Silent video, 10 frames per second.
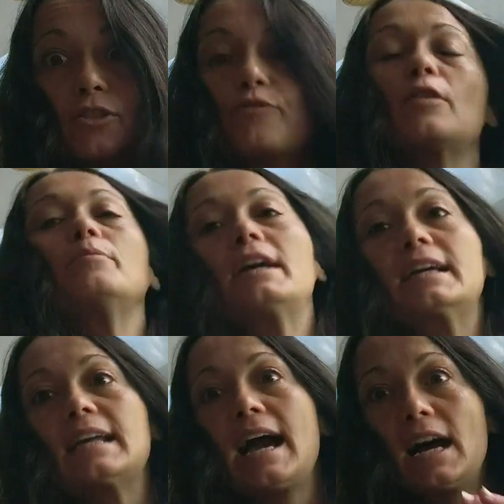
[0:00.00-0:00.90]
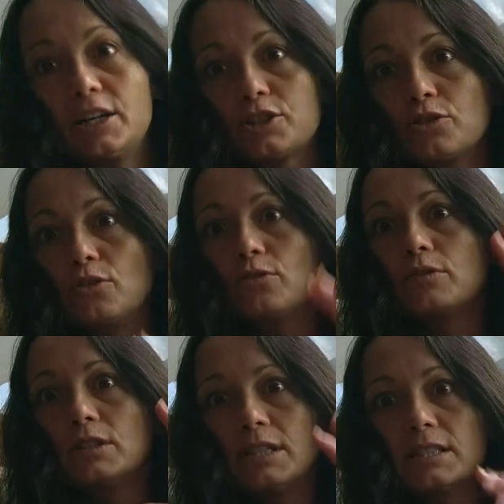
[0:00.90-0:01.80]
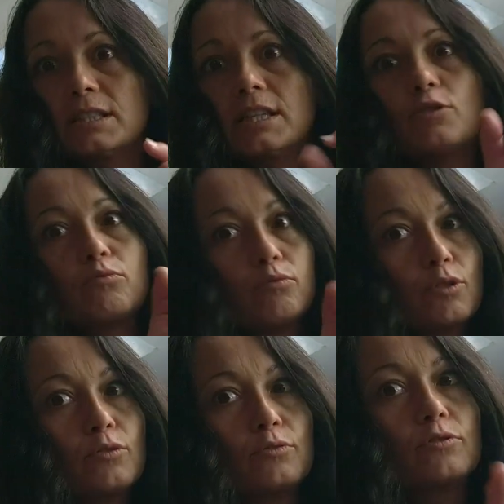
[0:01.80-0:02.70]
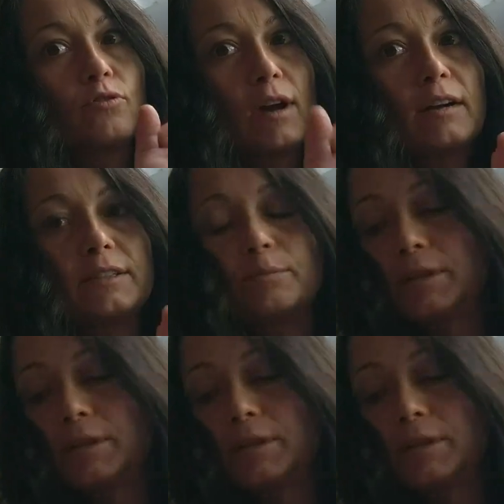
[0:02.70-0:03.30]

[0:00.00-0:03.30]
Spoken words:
So from like an actual realistic root grounded